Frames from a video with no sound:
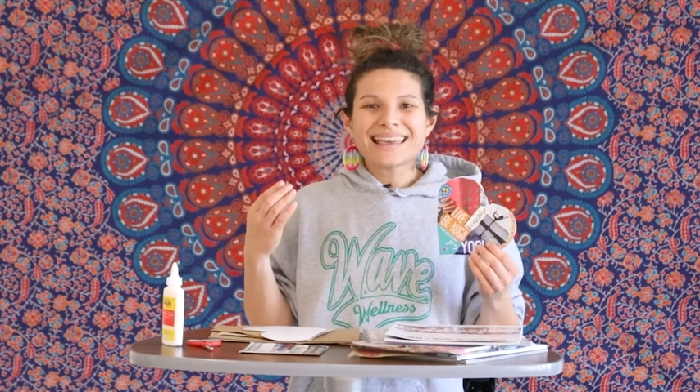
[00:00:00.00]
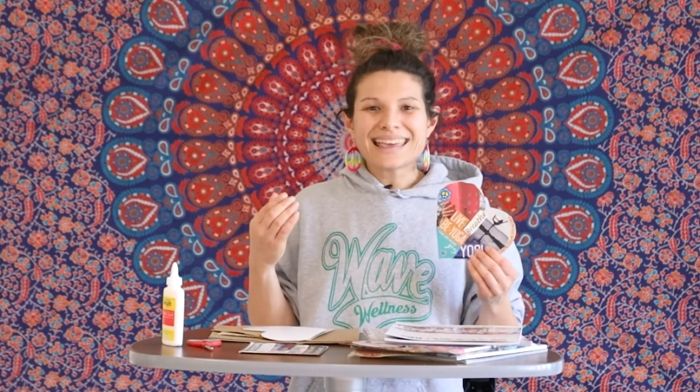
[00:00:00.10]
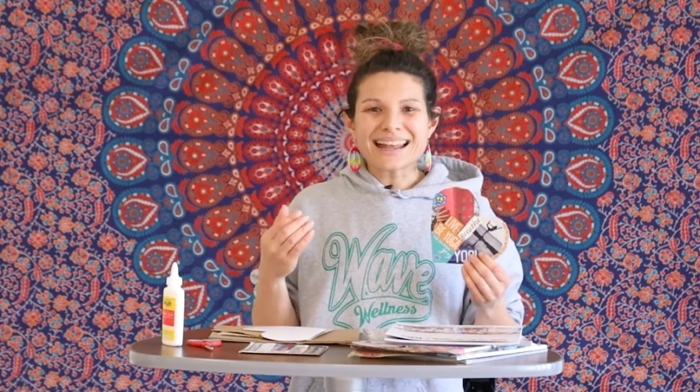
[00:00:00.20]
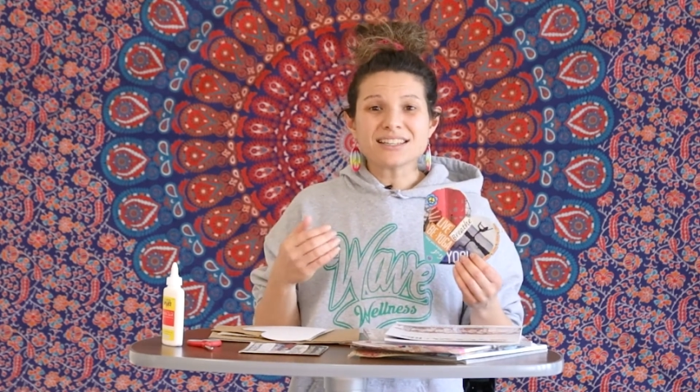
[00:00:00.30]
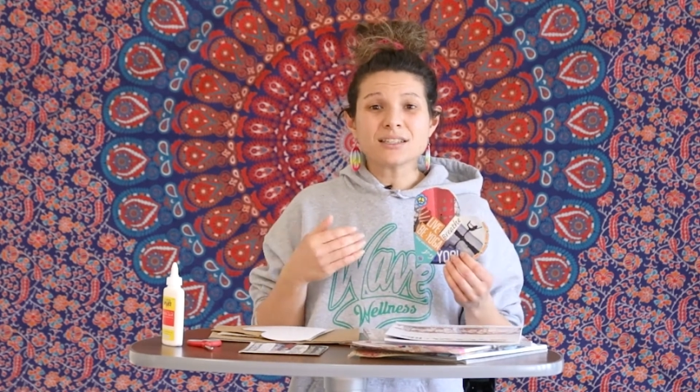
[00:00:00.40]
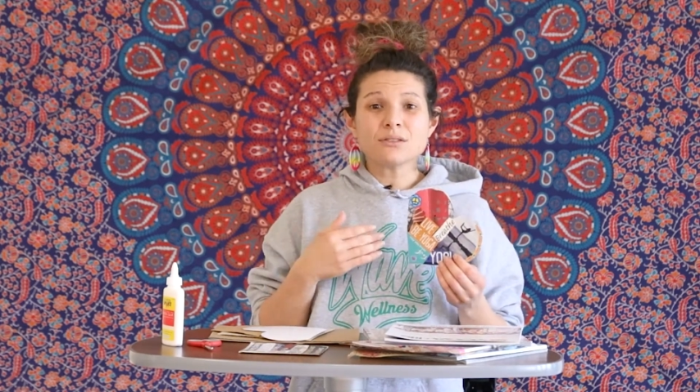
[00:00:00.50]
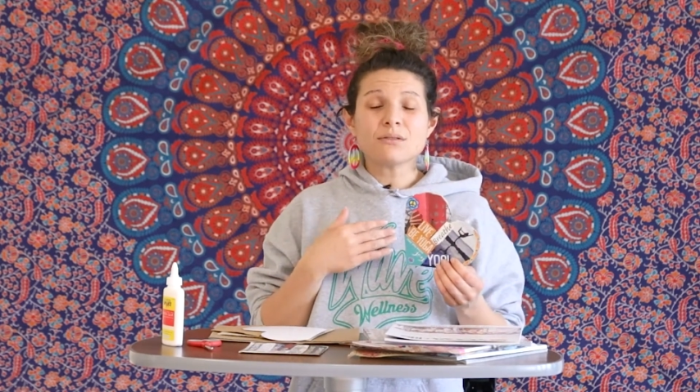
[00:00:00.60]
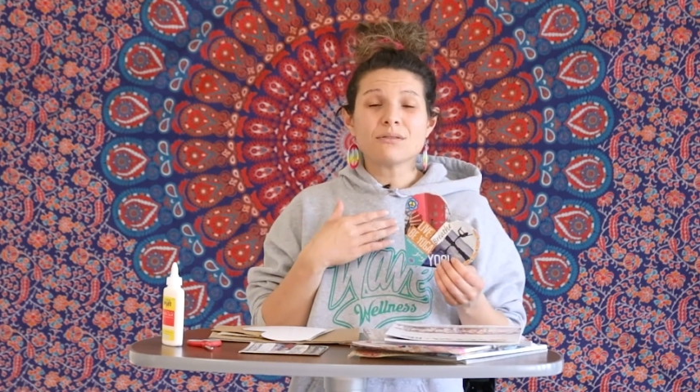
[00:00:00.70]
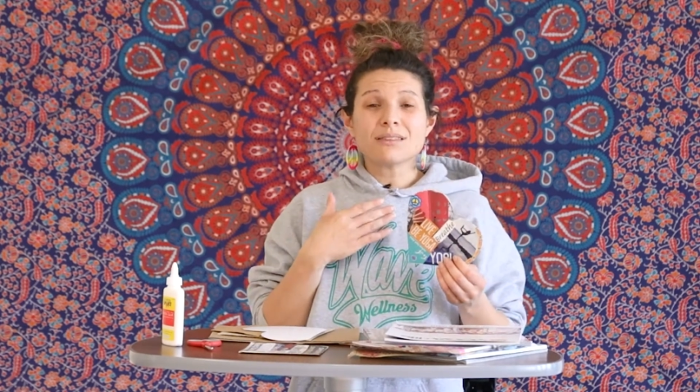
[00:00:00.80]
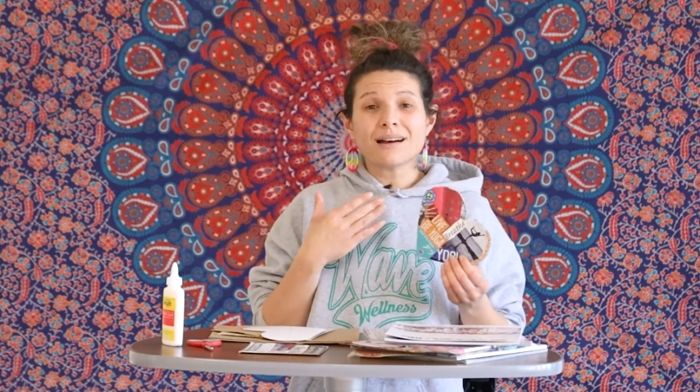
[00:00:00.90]
get
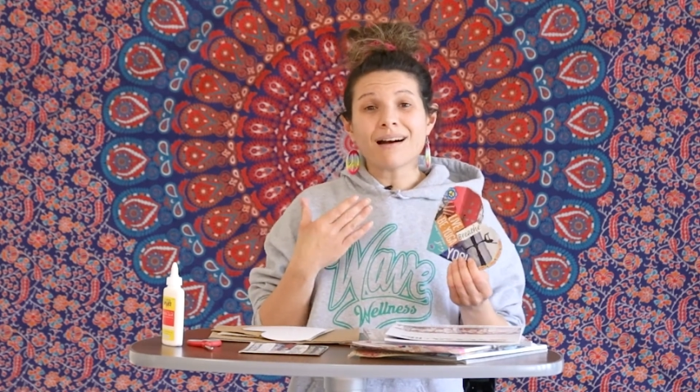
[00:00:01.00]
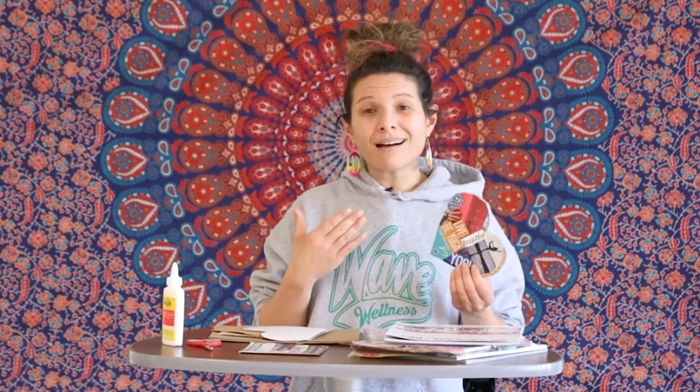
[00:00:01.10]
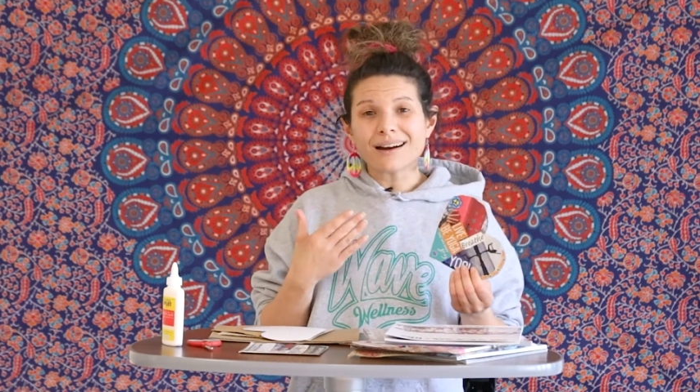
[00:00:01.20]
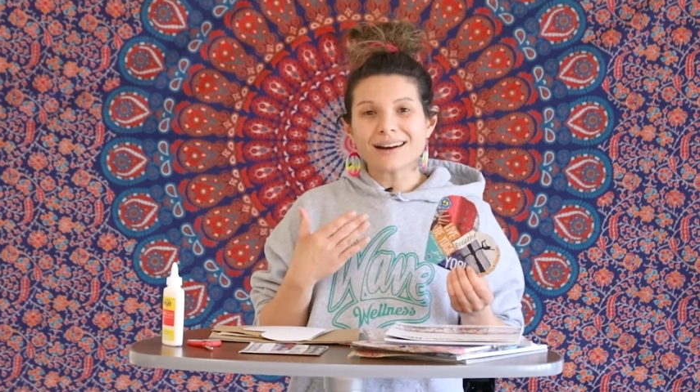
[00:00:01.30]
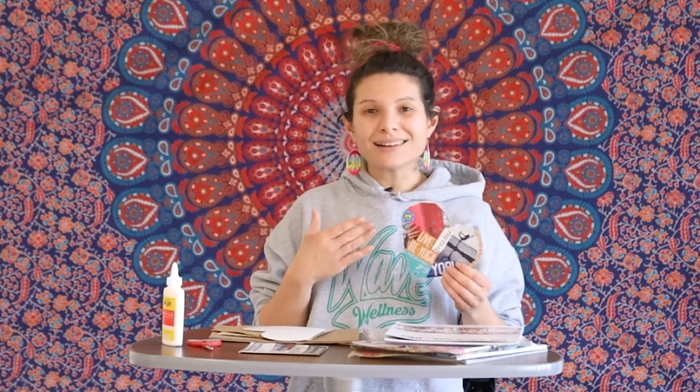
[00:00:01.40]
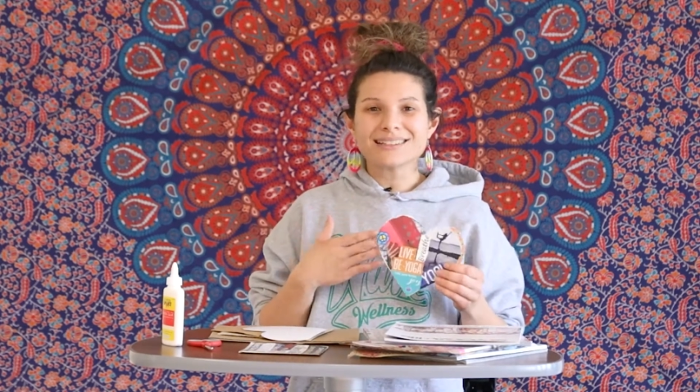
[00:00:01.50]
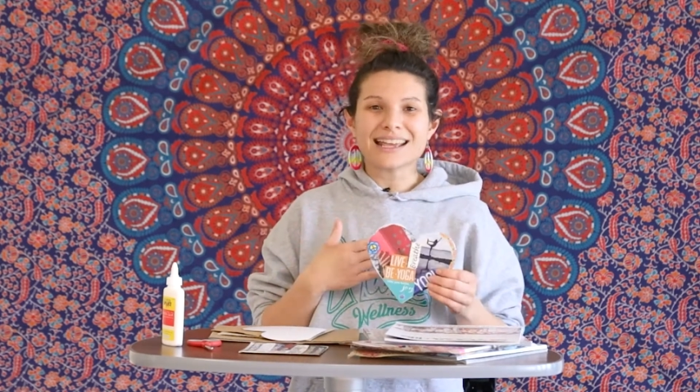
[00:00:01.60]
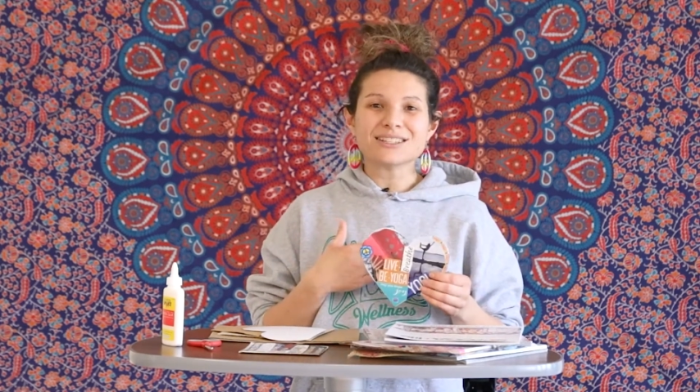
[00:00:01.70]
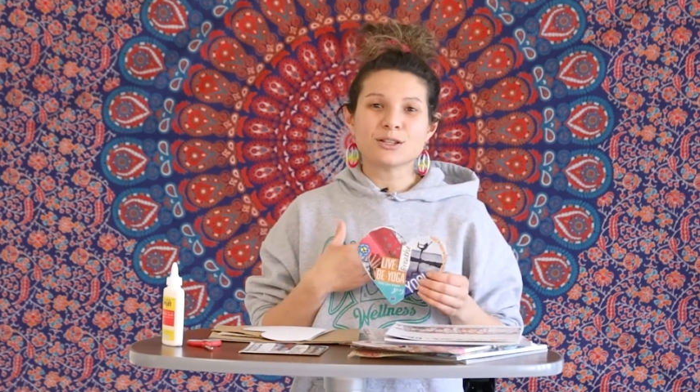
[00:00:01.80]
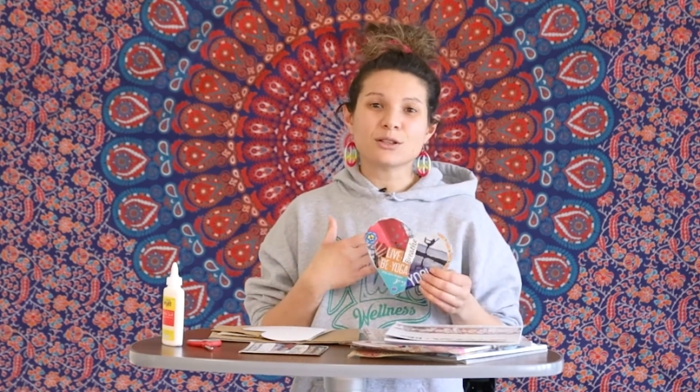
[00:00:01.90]
to the heart,
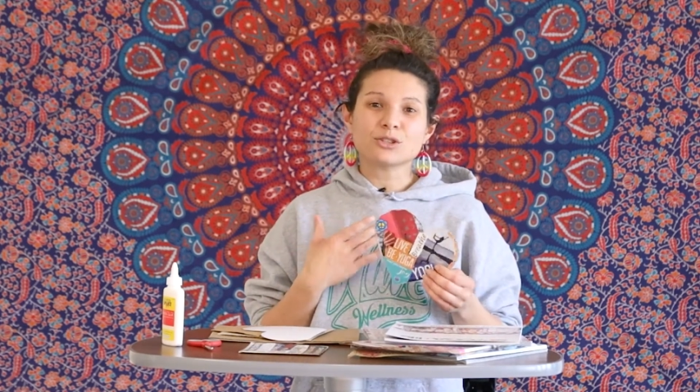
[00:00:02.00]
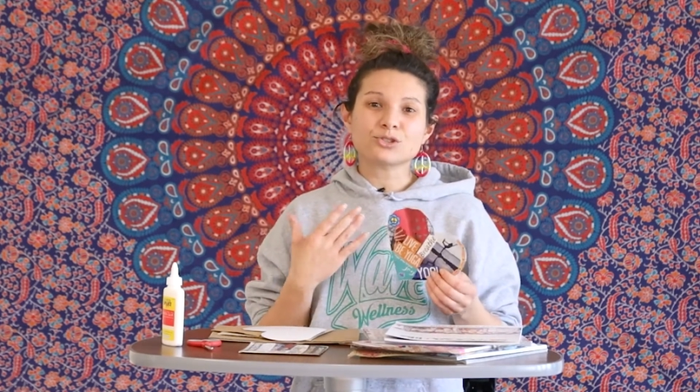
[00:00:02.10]
get to the